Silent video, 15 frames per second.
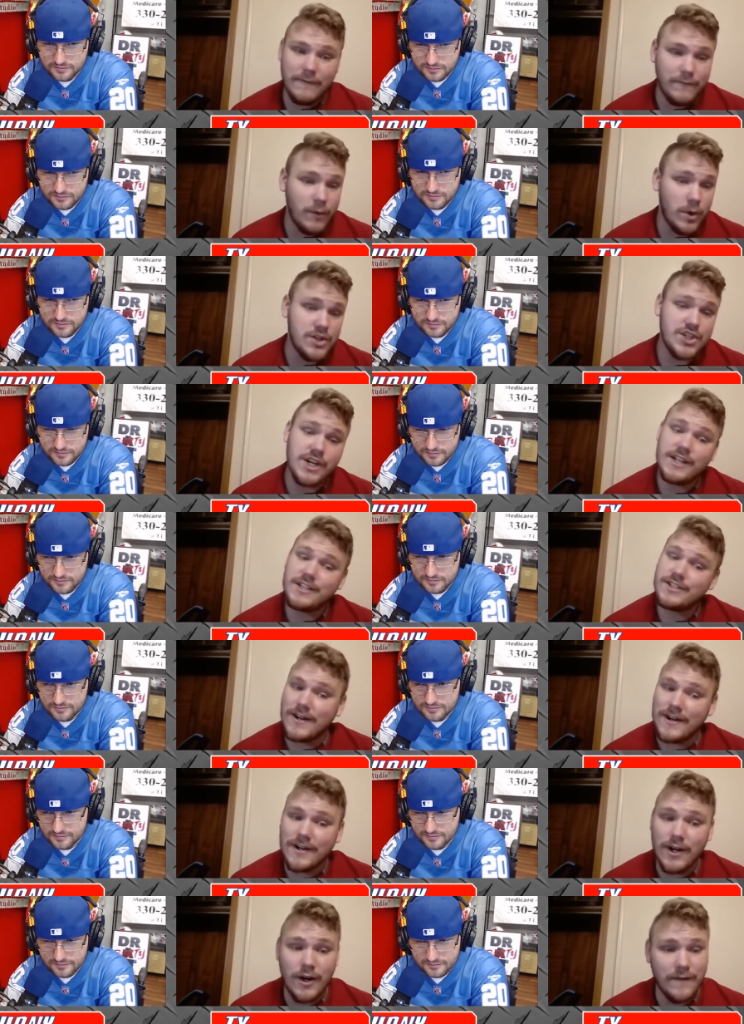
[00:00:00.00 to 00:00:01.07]
Speaker 1: unfortunate
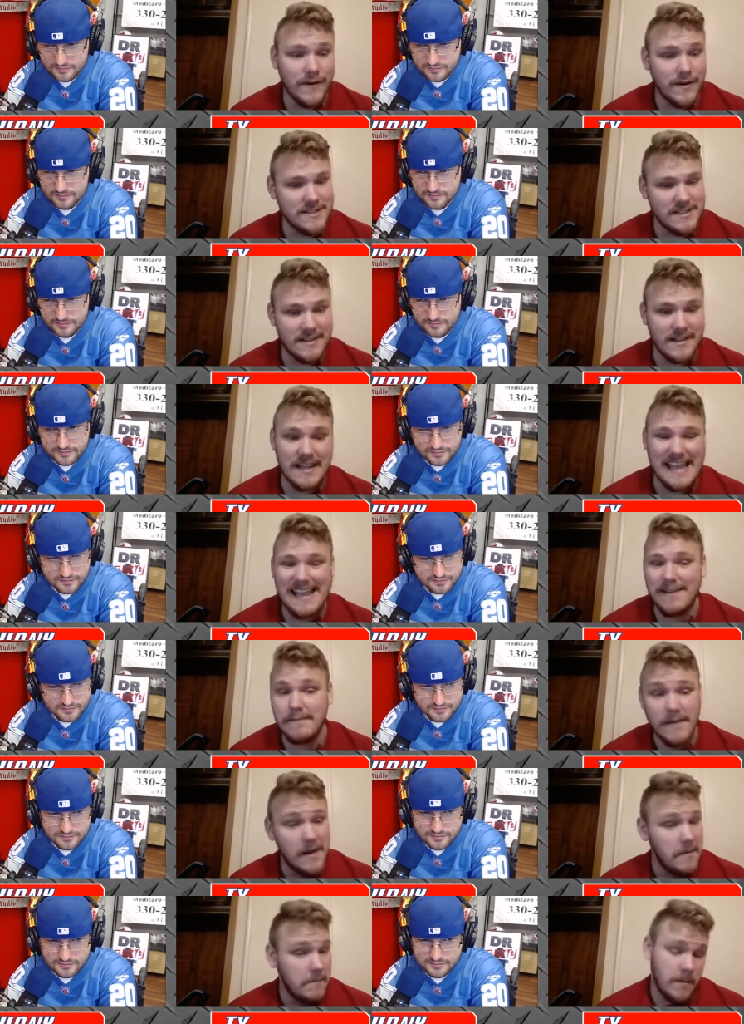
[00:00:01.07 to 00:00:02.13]
turnovers in the
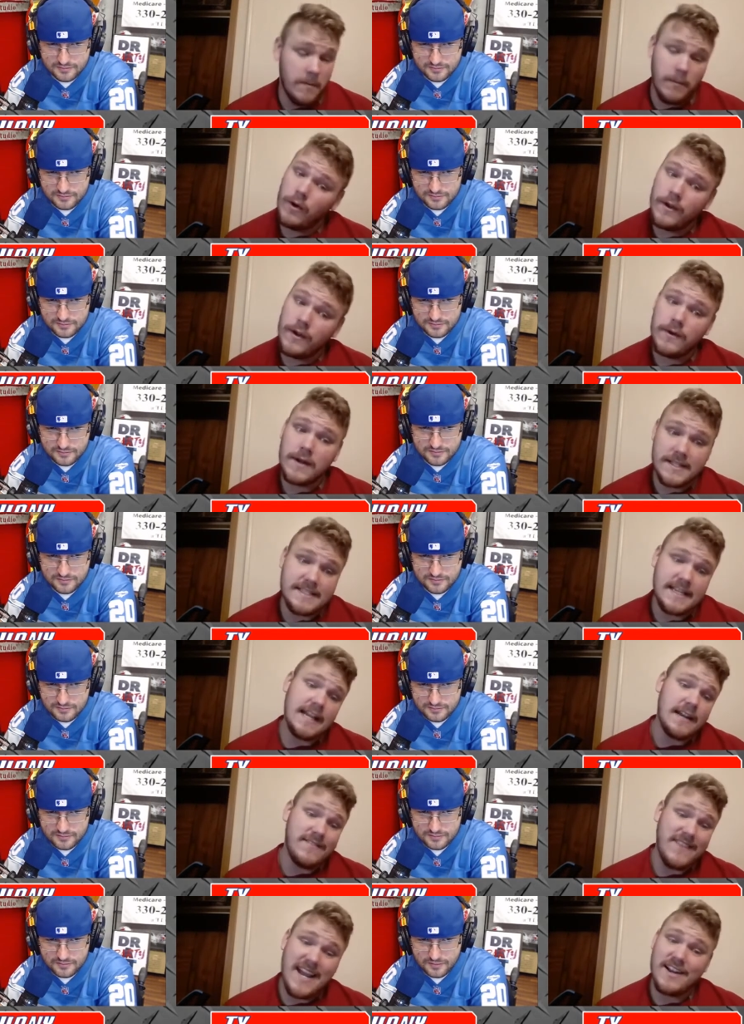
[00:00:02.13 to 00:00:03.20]
game, Memorial can
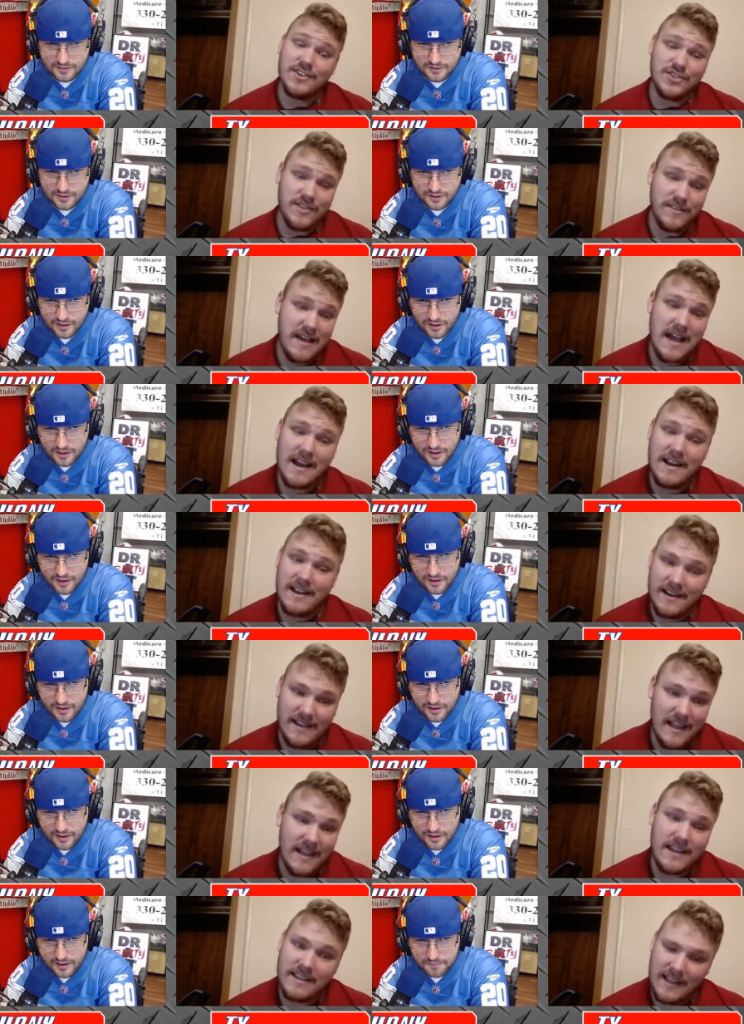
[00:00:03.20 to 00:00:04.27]
take advantage of that
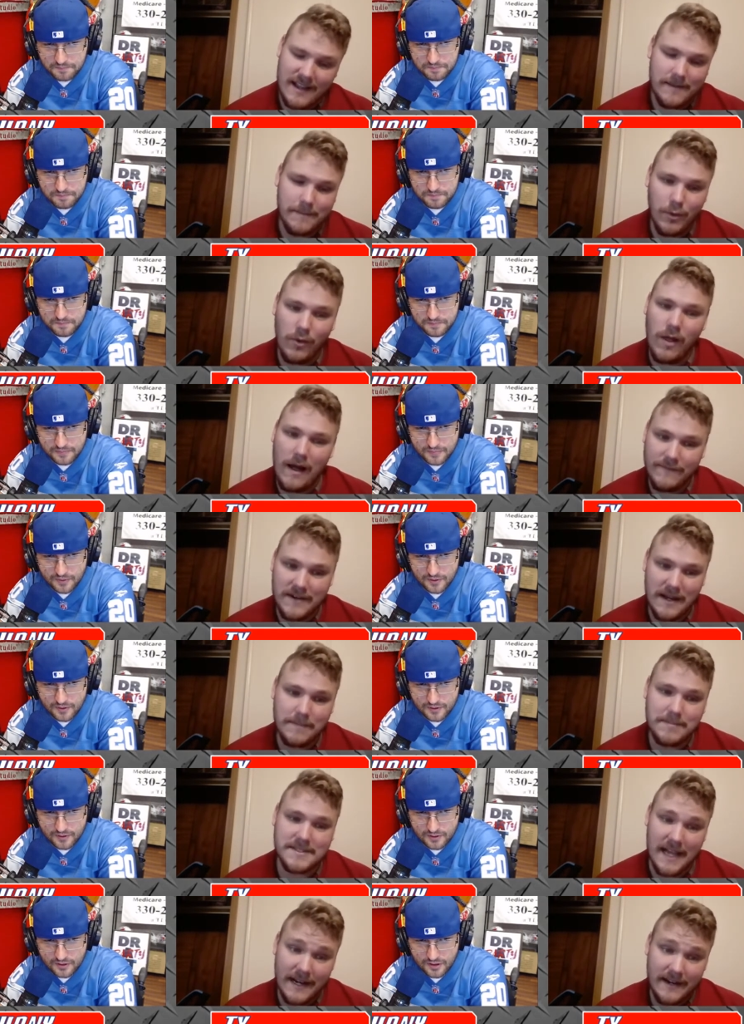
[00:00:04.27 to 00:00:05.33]
and they can they can pull off an
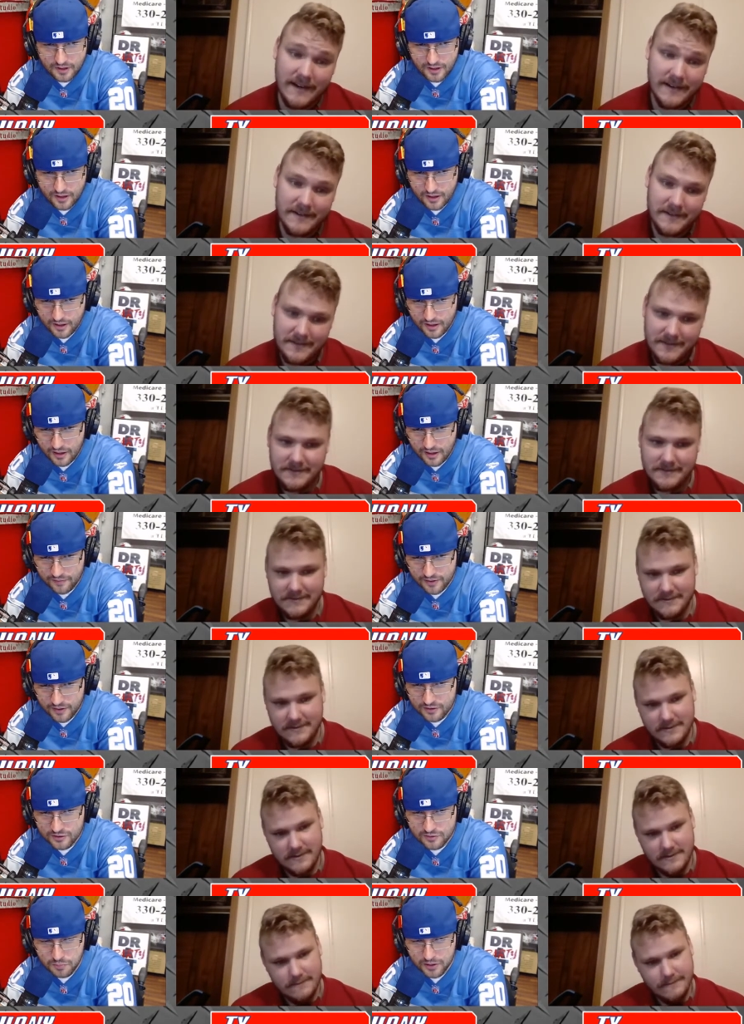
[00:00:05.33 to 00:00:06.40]
upset.
Speaker 2: If they
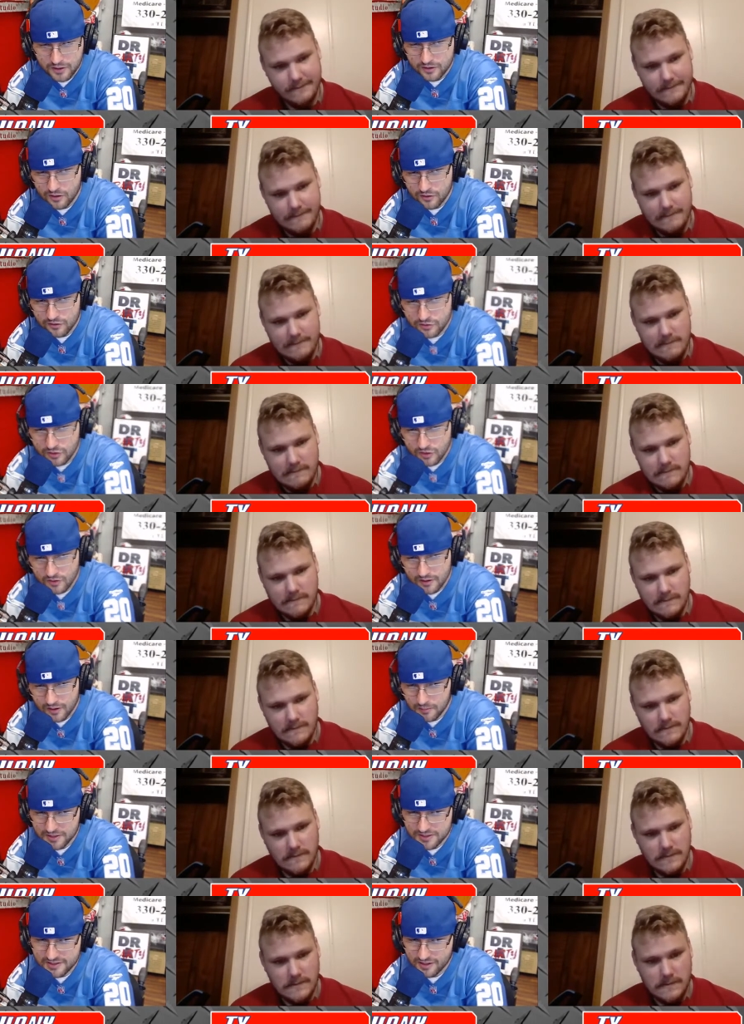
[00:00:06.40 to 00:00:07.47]
split those two, they'll
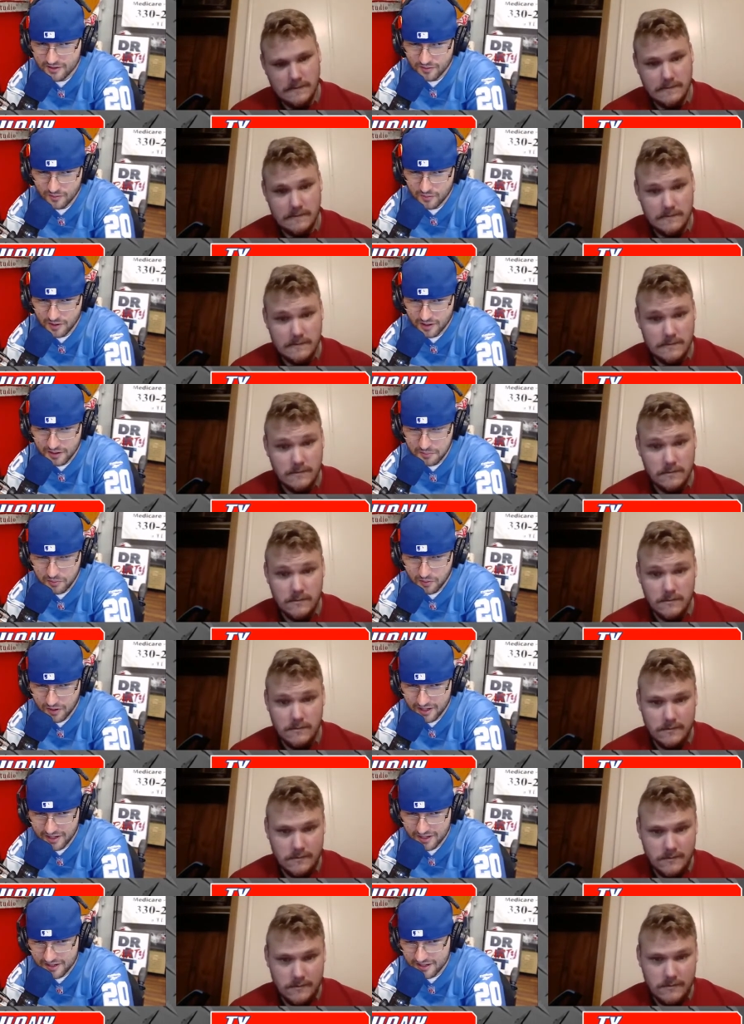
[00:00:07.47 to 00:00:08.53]
be sitting really
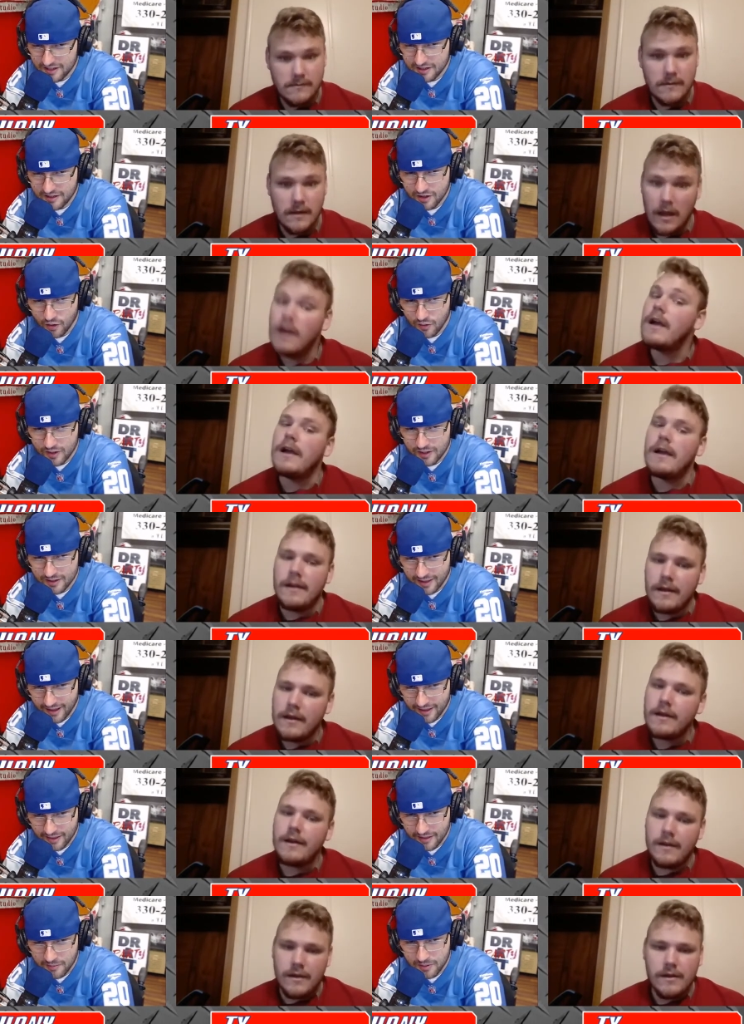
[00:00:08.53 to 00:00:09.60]
pretty going into that
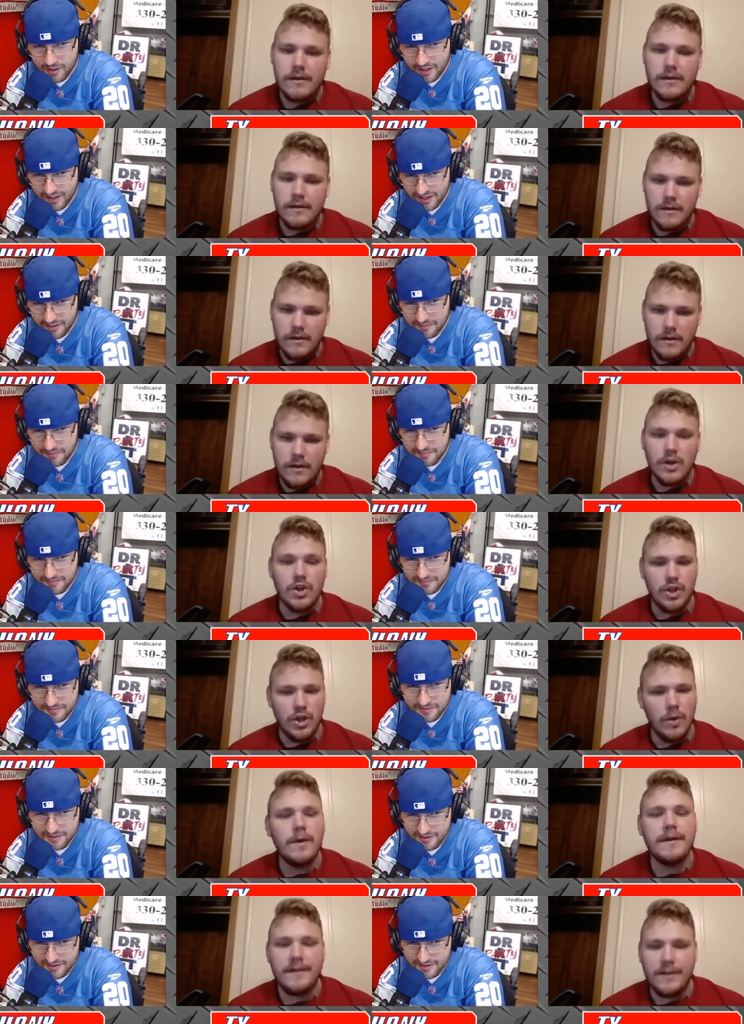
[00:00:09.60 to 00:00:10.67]
Liberty game.
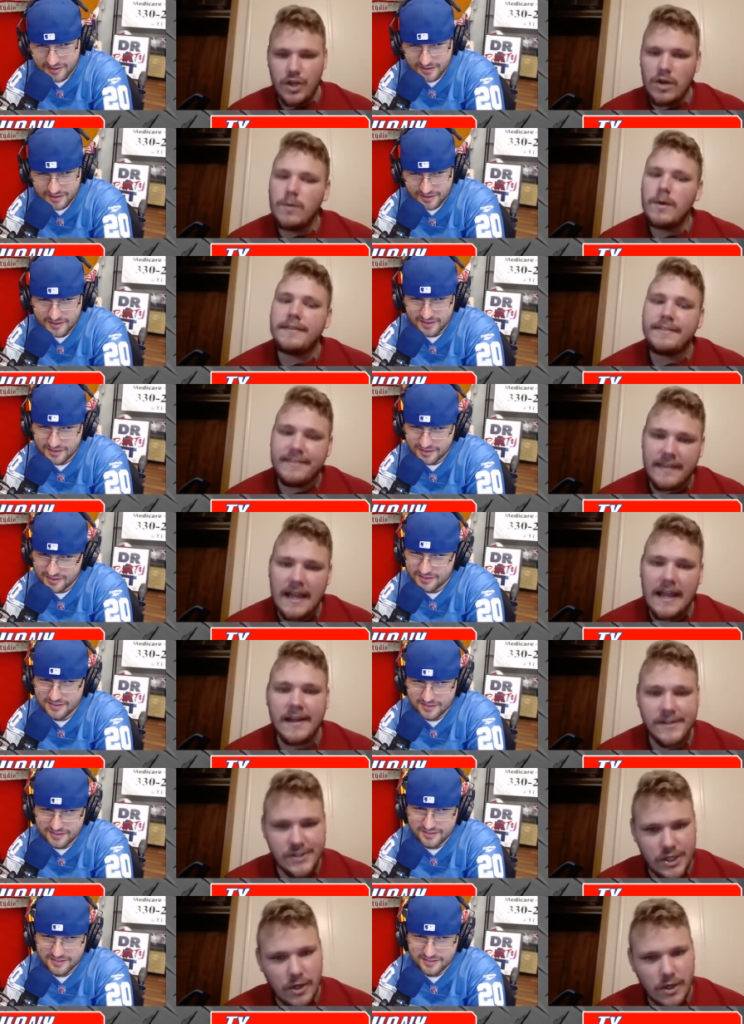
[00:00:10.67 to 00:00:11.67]
Speaker 1: You would you would think